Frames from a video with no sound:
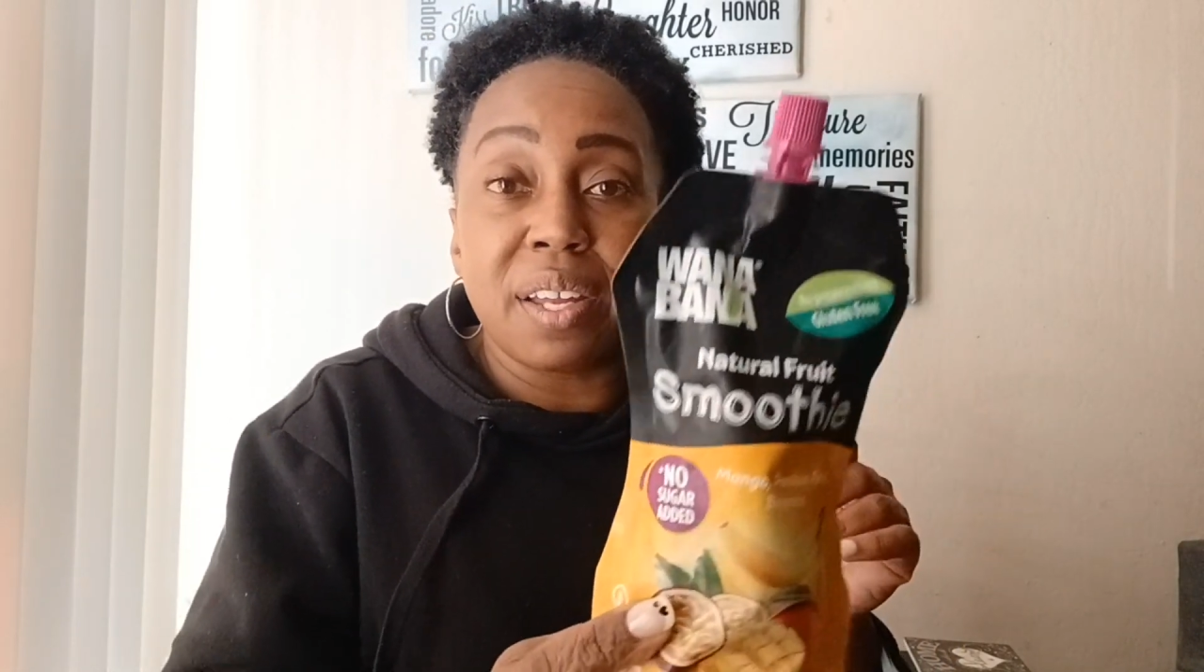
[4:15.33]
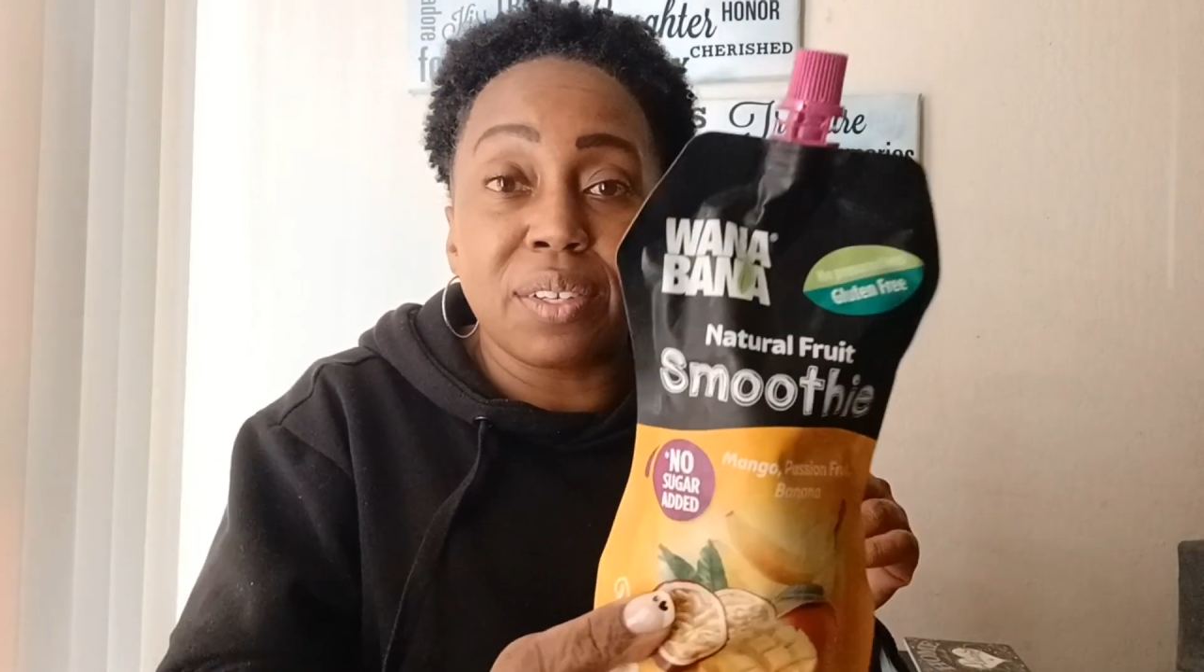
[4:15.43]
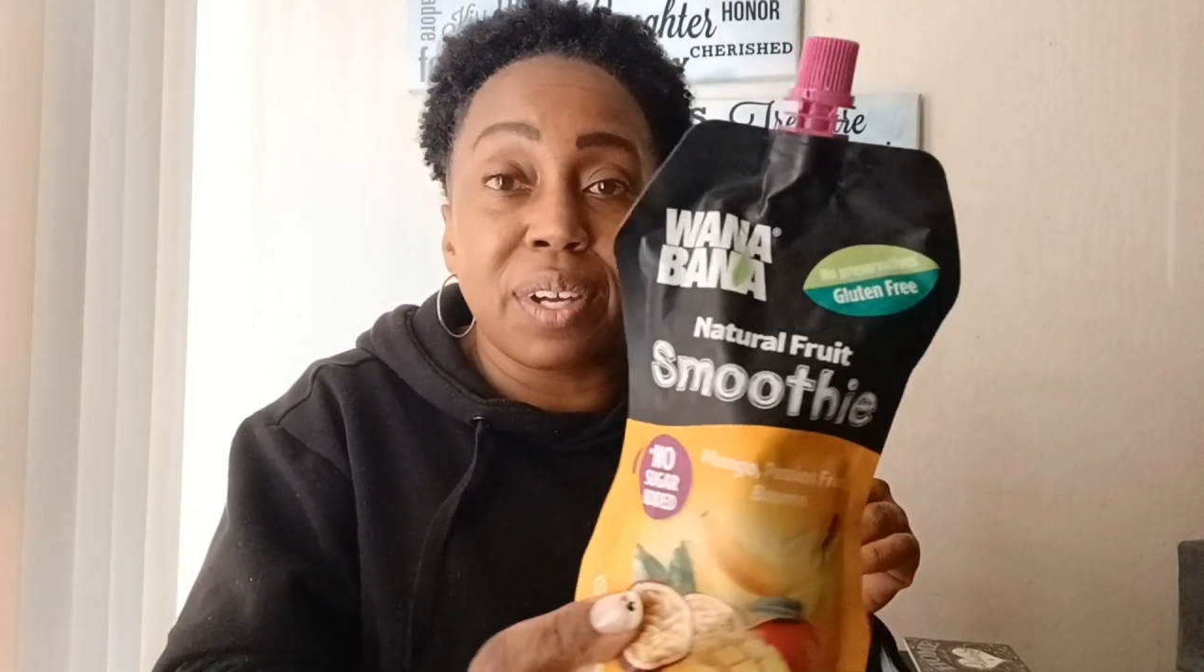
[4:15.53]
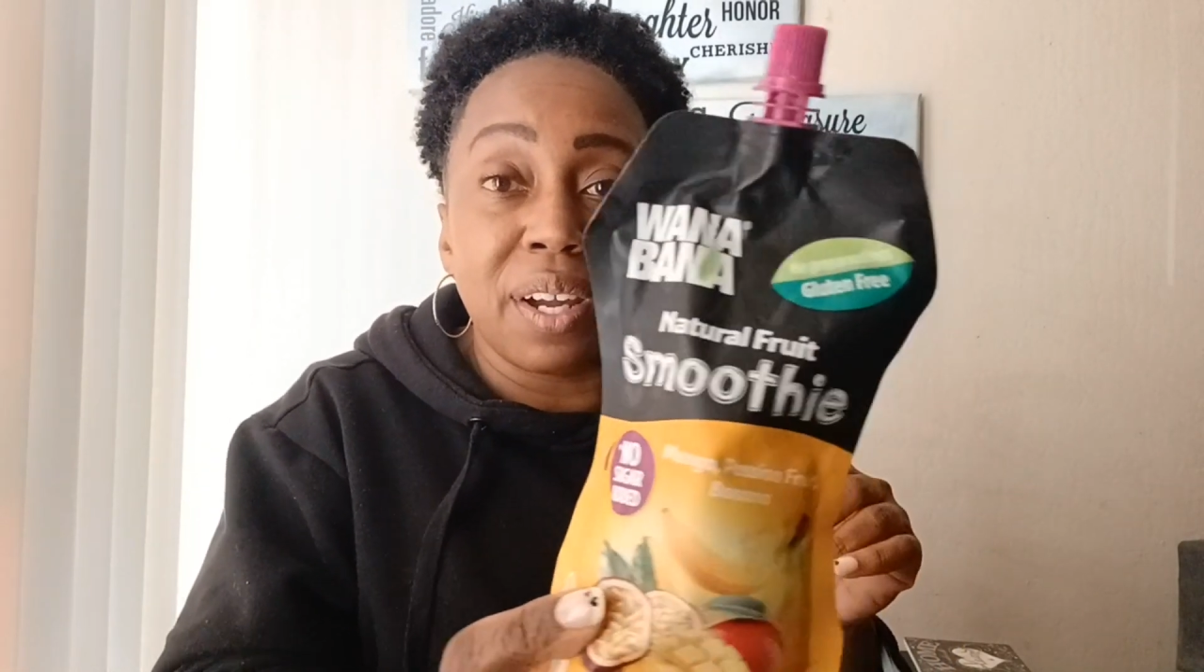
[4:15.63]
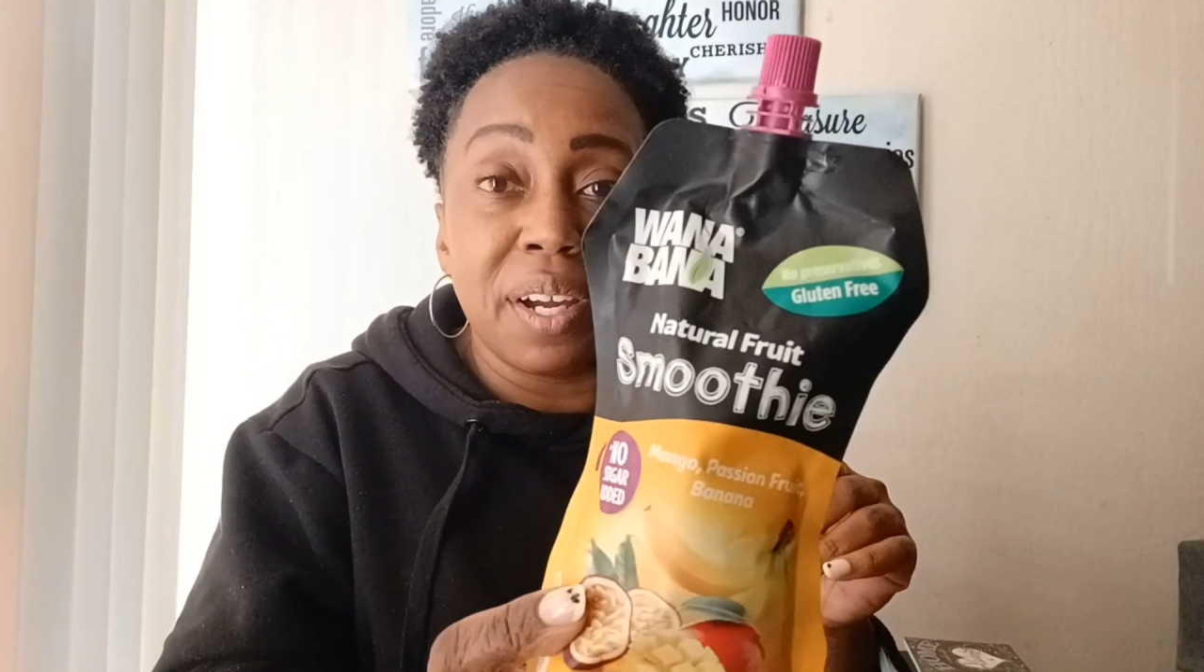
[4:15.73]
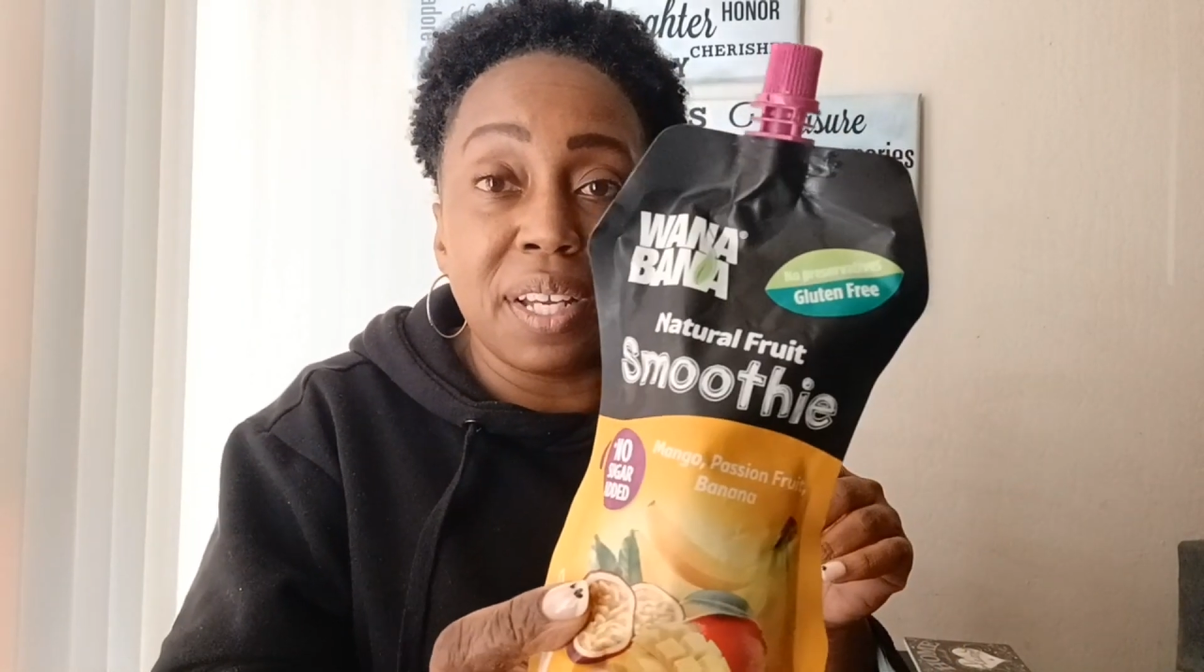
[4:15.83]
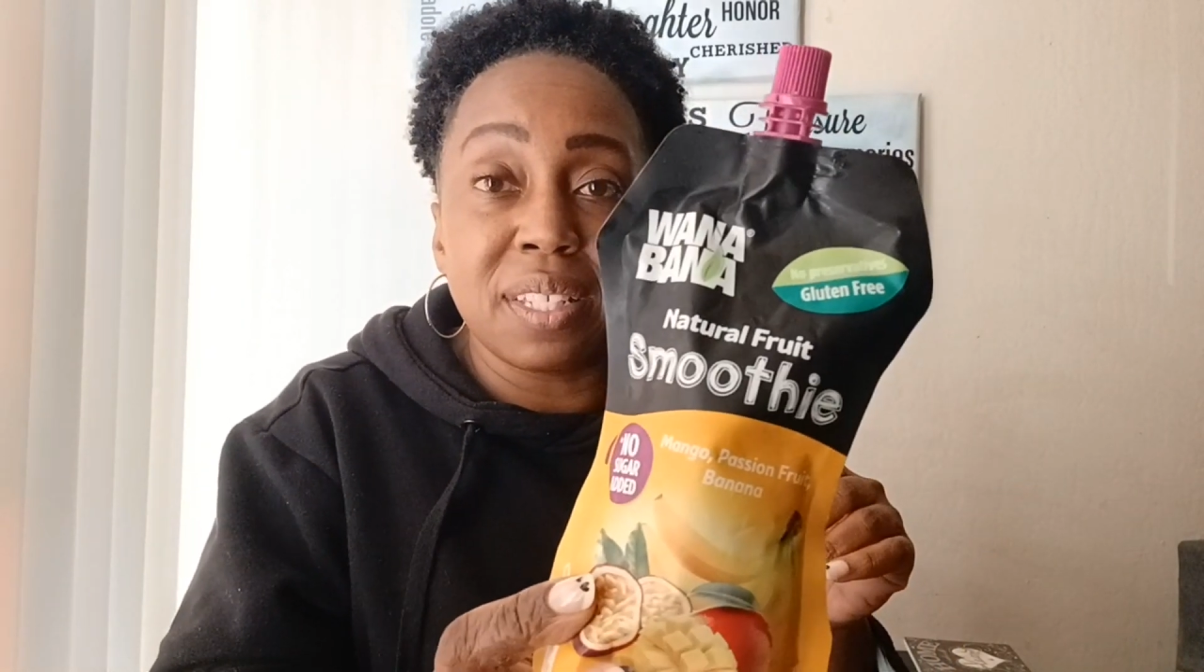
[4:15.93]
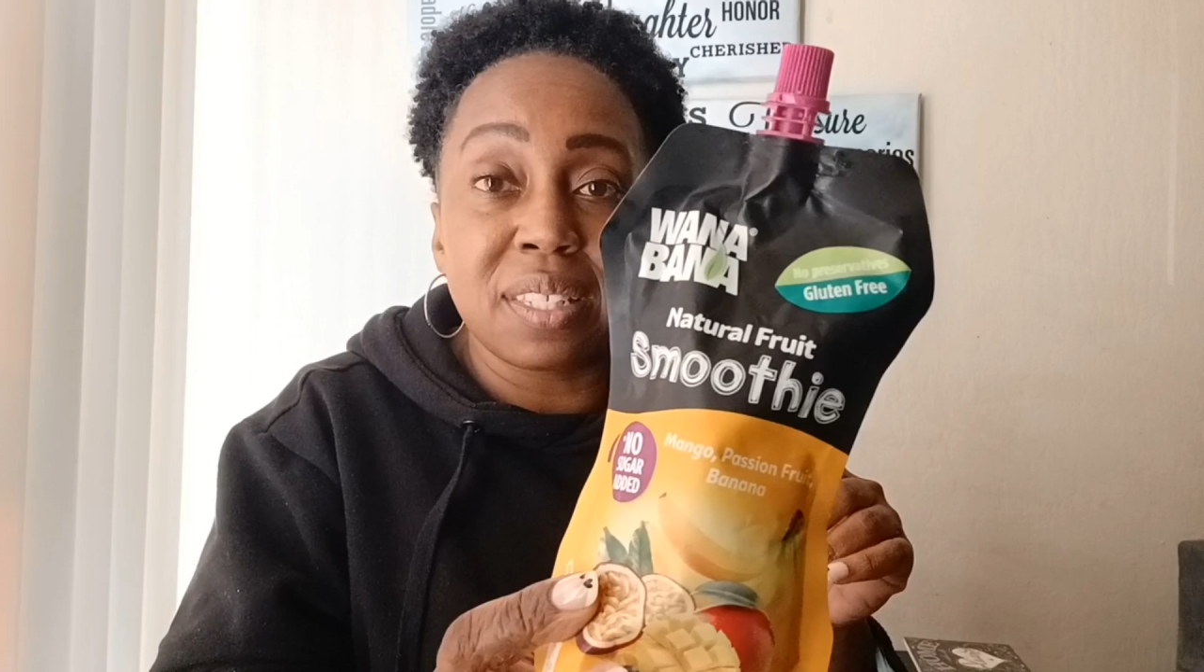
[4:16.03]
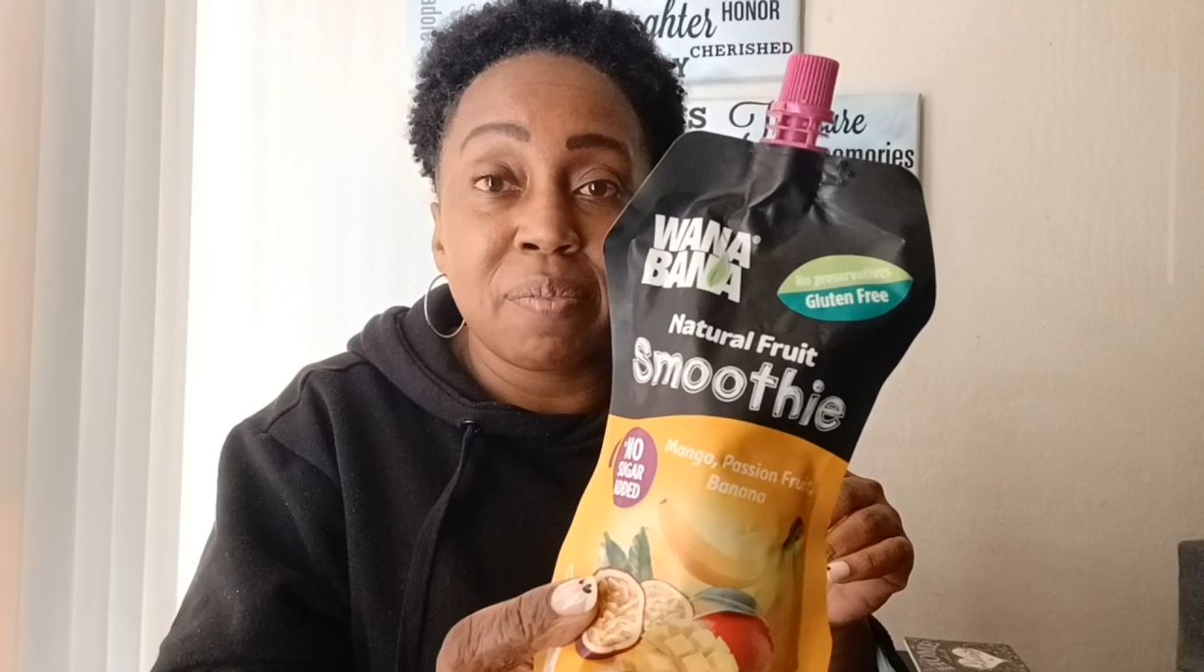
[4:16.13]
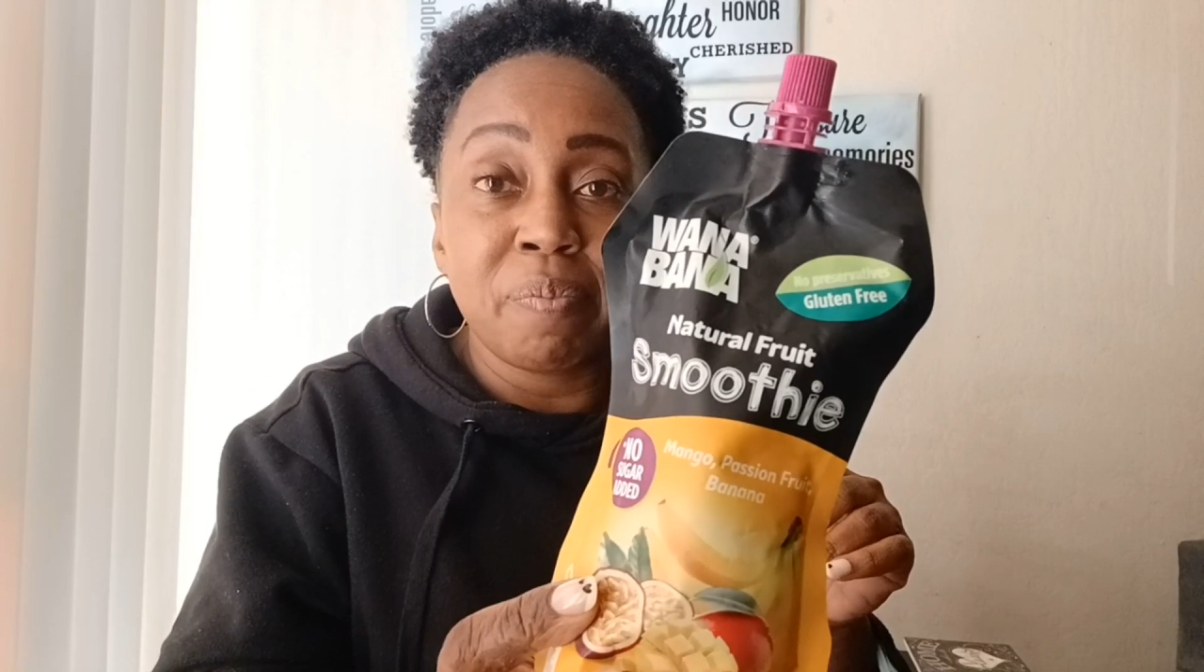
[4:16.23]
you guys.